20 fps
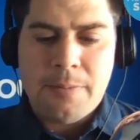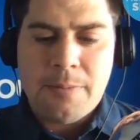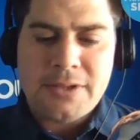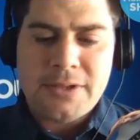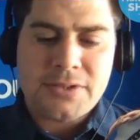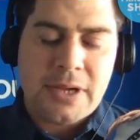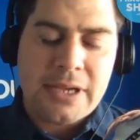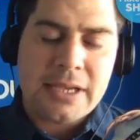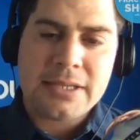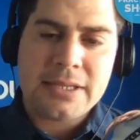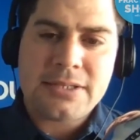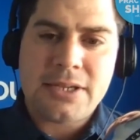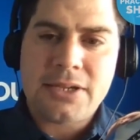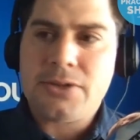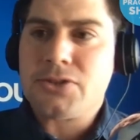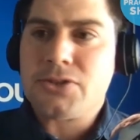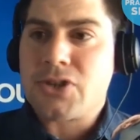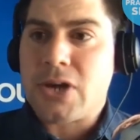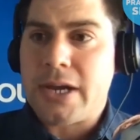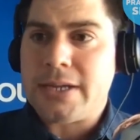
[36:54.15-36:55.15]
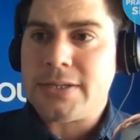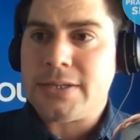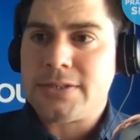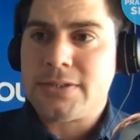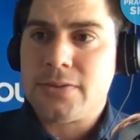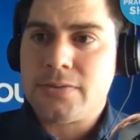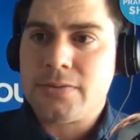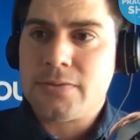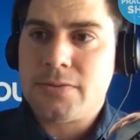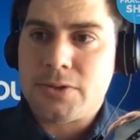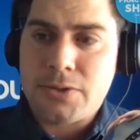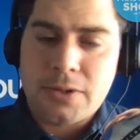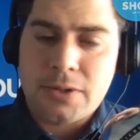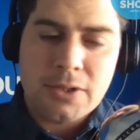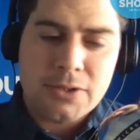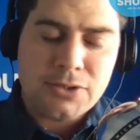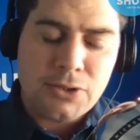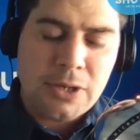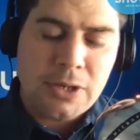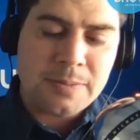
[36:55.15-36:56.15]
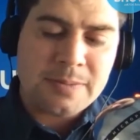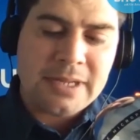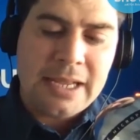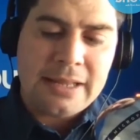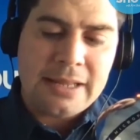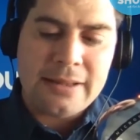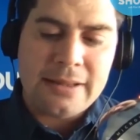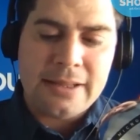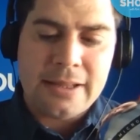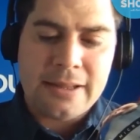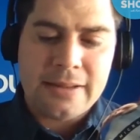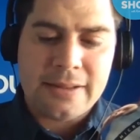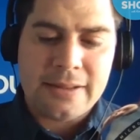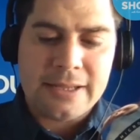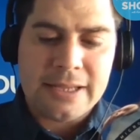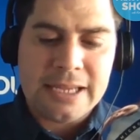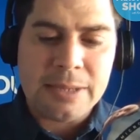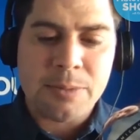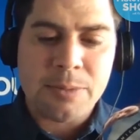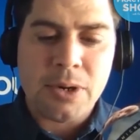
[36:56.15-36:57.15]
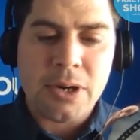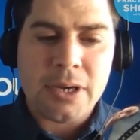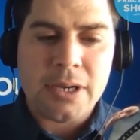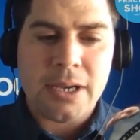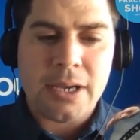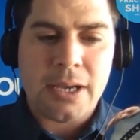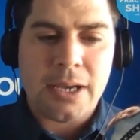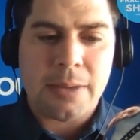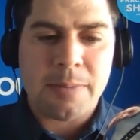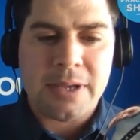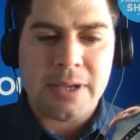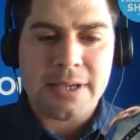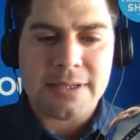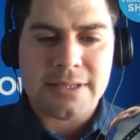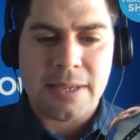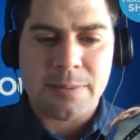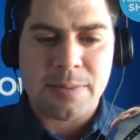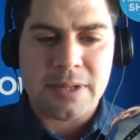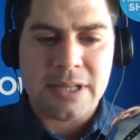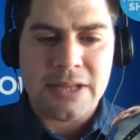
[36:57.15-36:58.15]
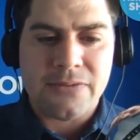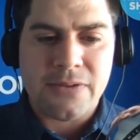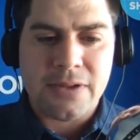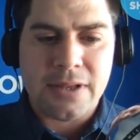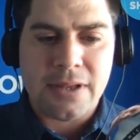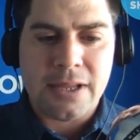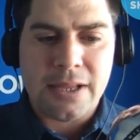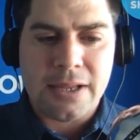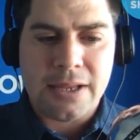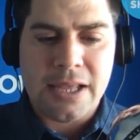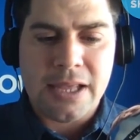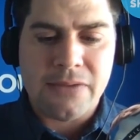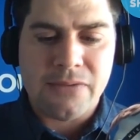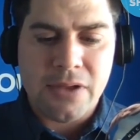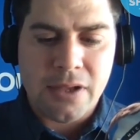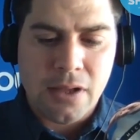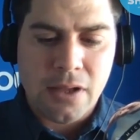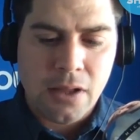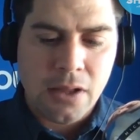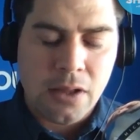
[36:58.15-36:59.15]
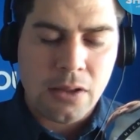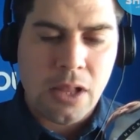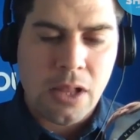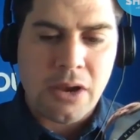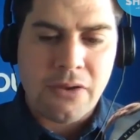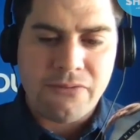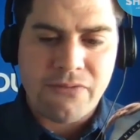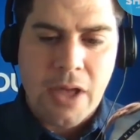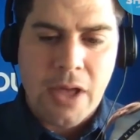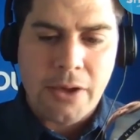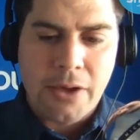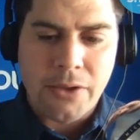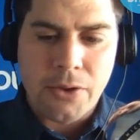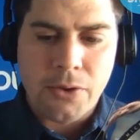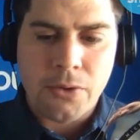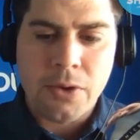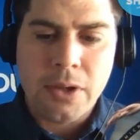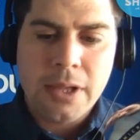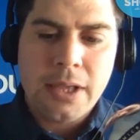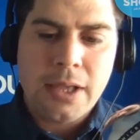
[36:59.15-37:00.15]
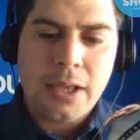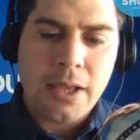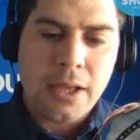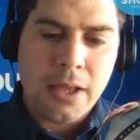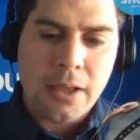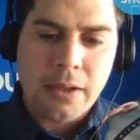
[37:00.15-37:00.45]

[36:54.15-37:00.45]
Um, so I continue trying to to update the the ebook uh, because I believe in in giving a lot of value.